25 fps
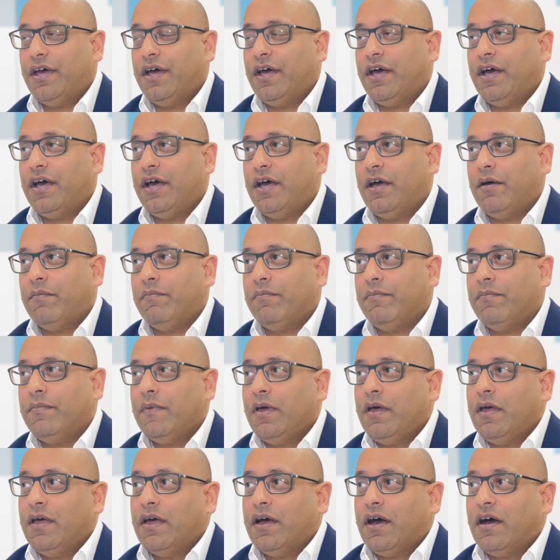
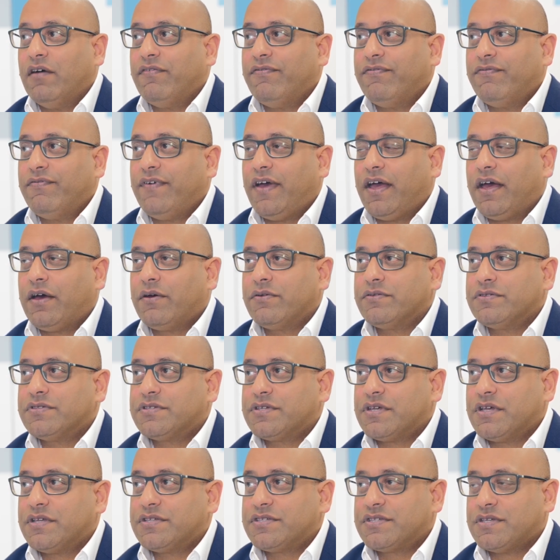I
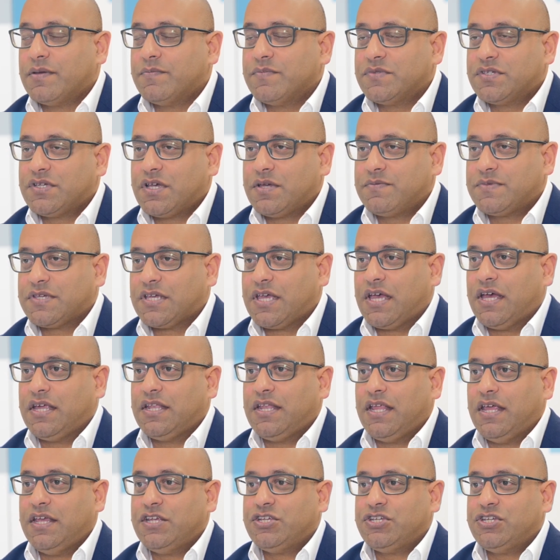found sometimes I
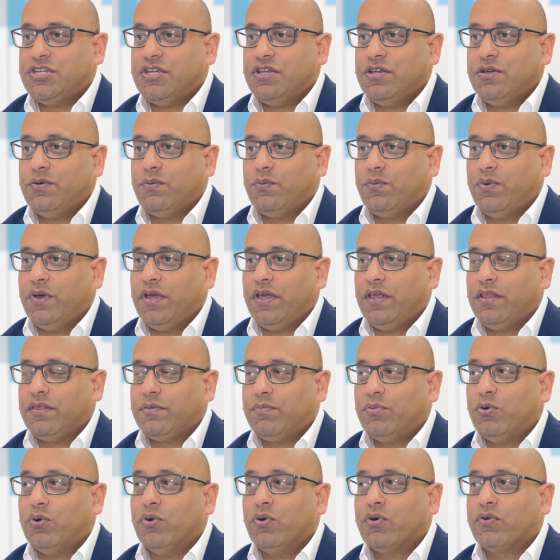had issue
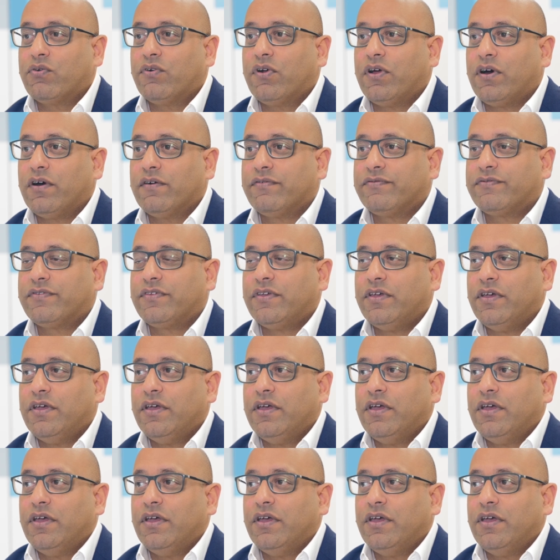with poor graft